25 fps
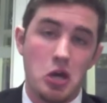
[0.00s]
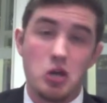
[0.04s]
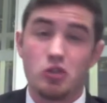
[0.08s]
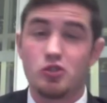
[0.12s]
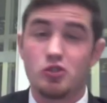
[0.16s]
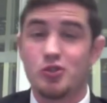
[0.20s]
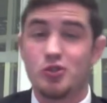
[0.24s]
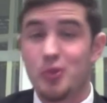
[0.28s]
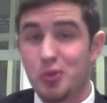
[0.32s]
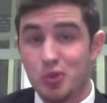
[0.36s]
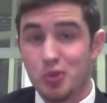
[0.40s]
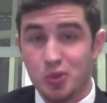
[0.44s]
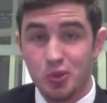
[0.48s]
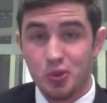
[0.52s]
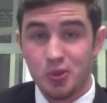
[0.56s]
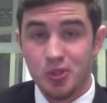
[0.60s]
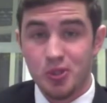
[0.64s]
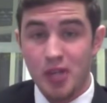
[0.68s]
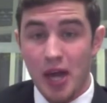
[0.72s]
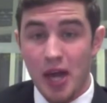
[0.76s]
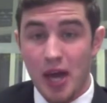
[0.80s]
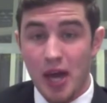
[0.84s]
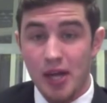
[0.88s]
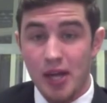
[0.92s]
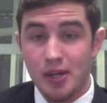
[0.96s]
social
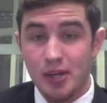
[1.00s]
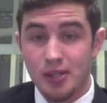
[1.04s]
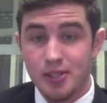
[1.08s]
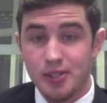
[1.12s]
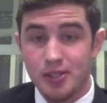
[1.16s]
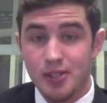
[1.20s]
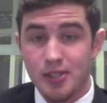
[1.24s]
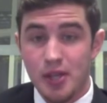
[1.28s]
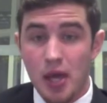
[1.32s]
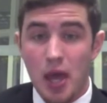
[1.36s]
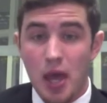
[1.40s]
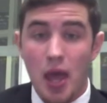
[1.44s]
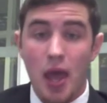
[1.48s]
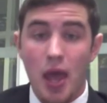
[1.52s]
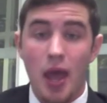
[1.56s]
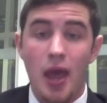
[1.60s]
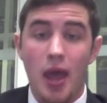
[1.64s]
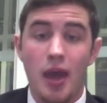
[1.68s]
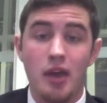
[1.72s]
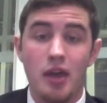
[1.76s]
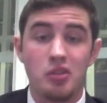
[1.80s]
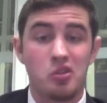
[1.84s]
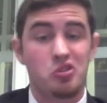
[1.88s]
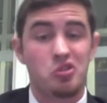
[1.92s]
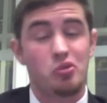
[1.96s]
status,
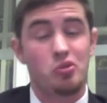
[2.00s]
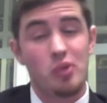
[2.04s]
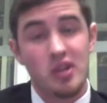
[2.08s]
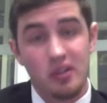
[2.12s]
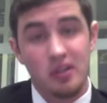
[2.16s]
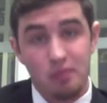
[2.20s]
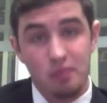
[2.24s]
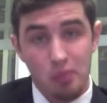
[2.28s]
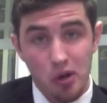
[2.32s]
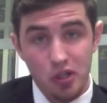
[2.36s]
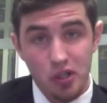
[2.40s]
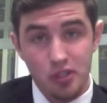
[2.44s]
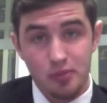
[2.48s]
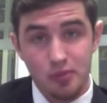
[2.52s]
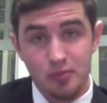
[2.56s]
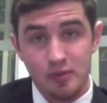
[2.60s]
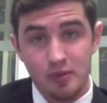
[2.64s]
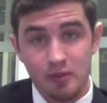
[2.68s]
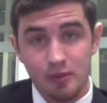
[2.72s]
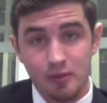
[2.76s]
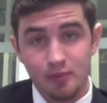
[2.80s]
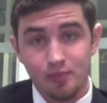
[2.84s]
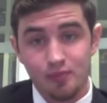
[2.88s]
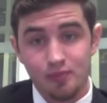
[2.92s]
and the threat of punishment.